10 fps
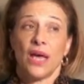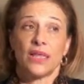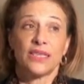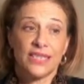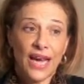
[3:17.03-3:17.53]

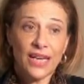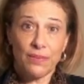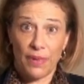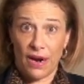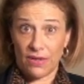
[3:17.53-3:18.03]
The
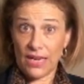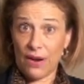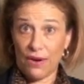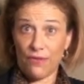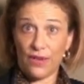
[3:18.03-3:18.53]
second part,
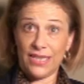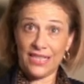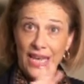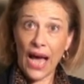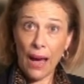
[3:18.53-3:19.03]
however, is
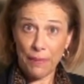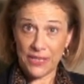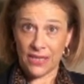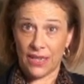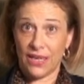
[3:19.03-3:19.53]
the
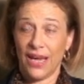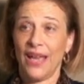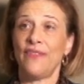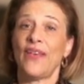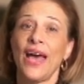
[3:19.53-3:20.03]
opposite,
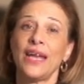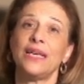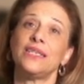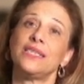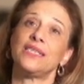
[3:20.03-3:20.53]
and that
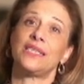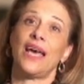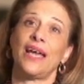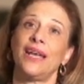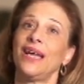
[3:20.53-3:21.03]
is
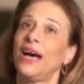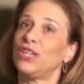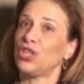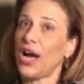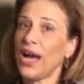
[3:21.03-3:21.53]
that a
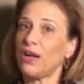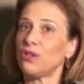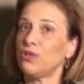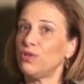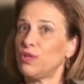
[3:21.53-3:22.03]

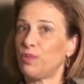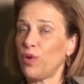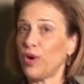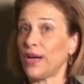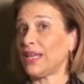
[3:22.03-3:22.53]
child who is
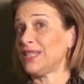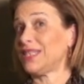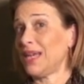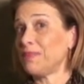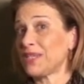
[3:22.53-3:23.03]
bored at the
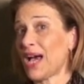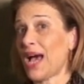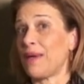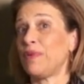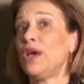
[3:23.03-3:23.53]
same
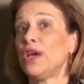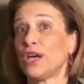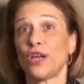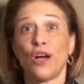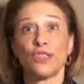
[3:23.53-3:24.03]
time
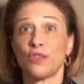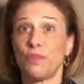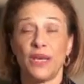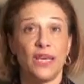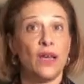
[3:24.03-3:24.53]
could also
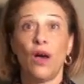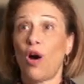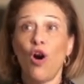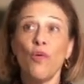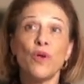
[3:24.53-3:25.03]
be
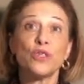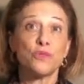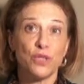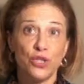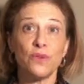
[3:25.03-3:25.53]
almost
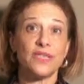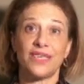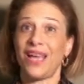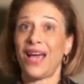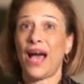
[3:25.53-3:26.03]
what you would
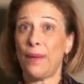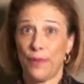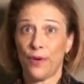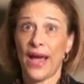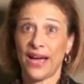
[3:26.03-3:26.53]
say
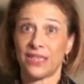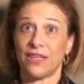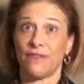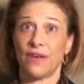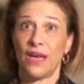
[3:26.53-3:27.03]
hyperactive.